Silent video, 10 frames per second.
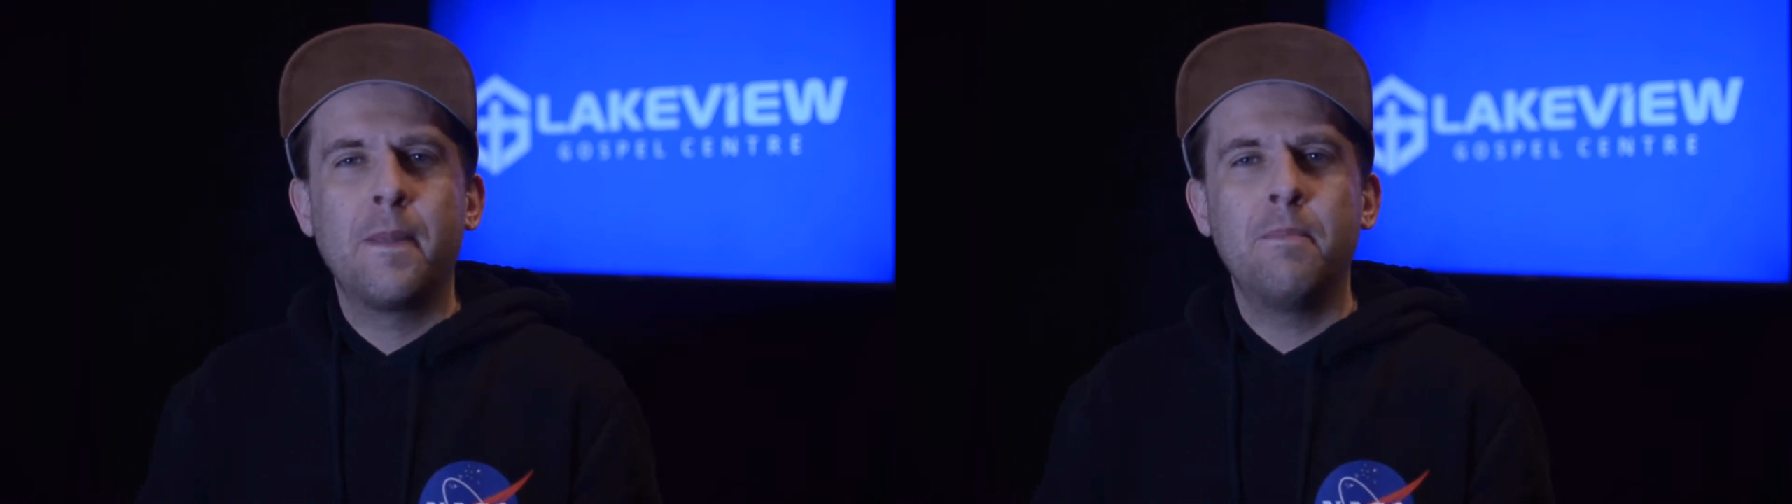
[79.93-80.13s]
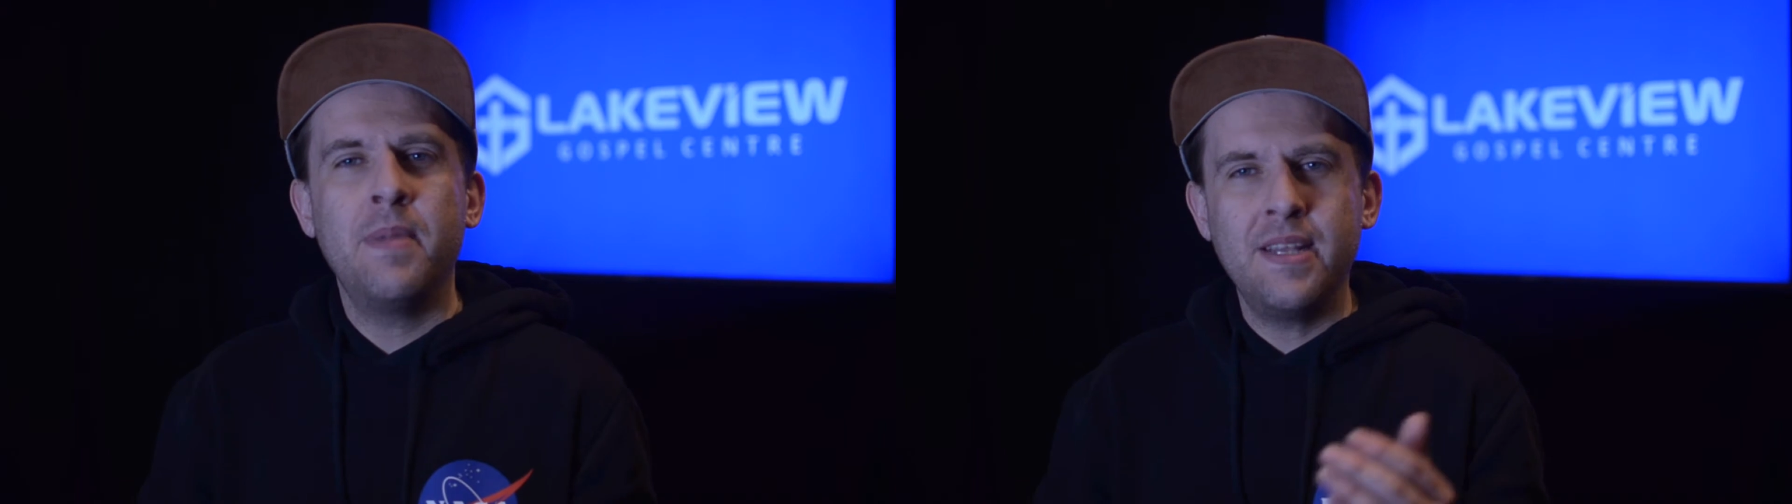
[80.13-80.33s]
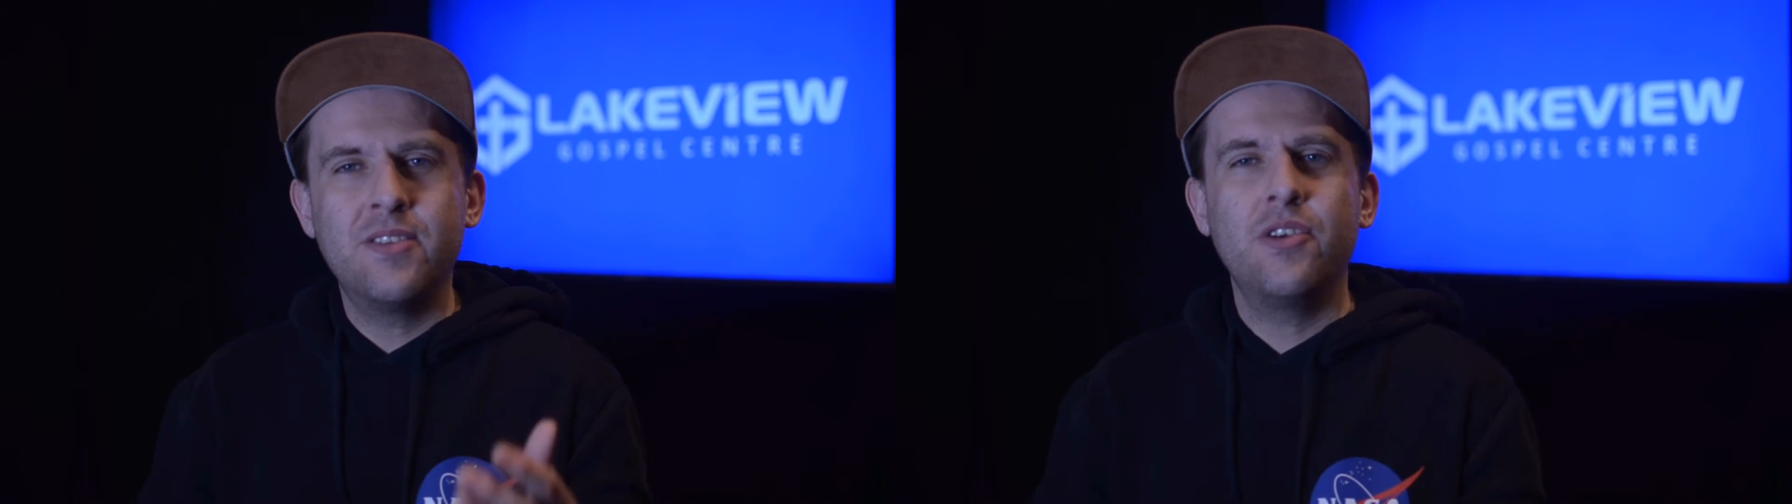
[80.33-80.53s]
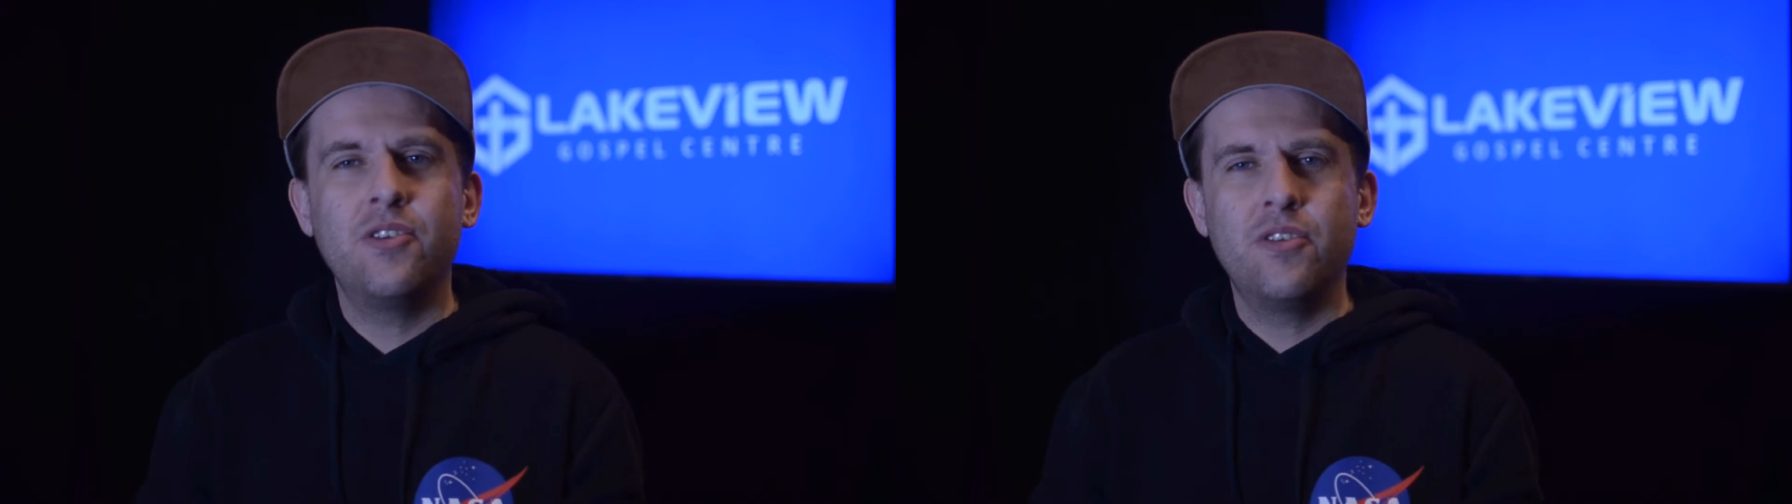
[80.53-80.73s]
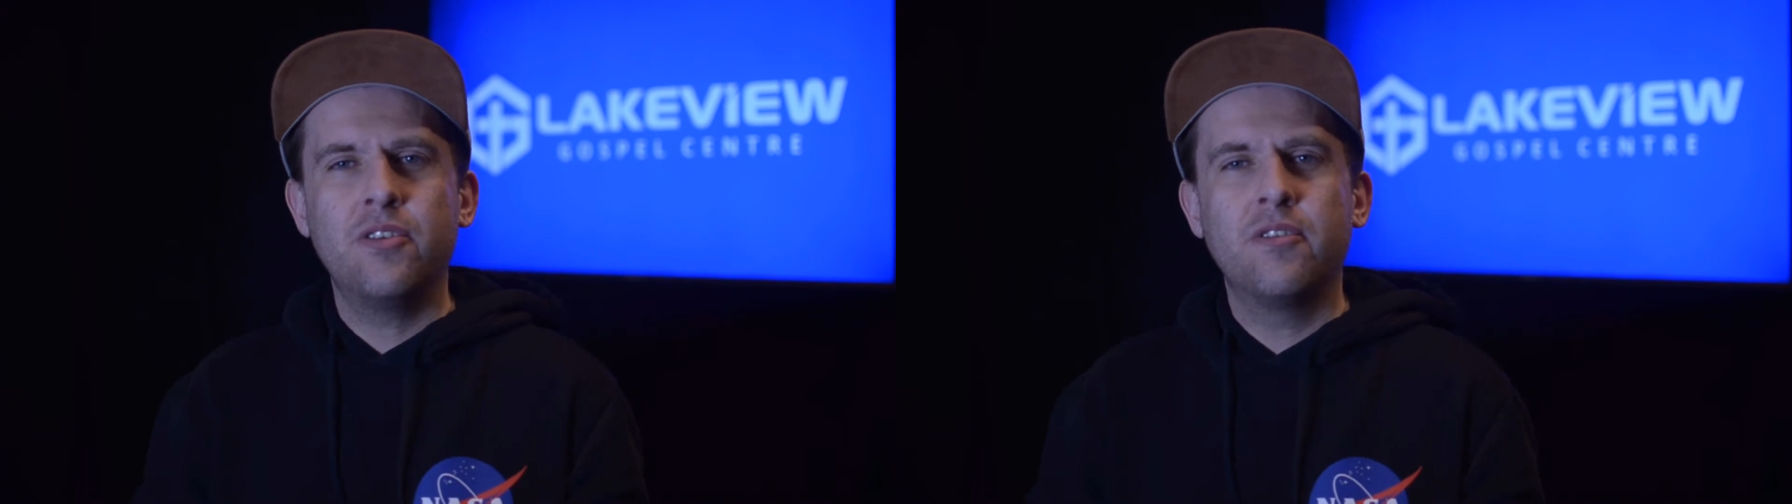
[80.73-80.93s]
mean to
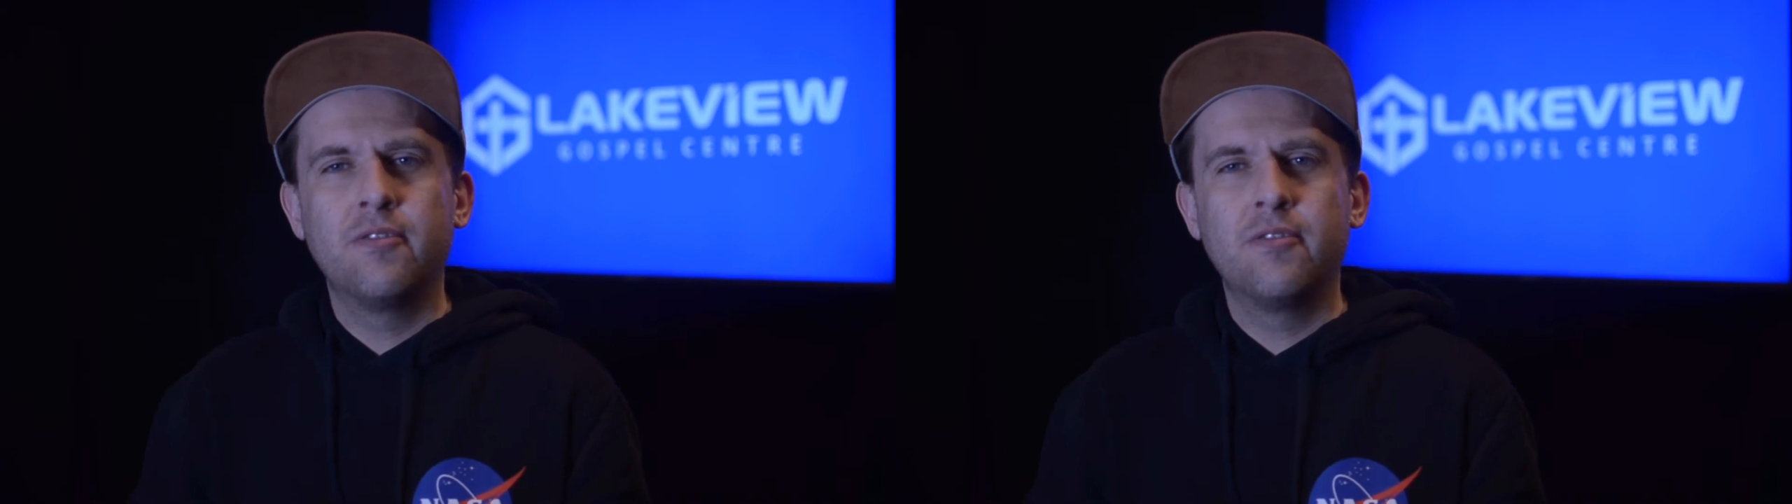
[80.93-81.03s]
you?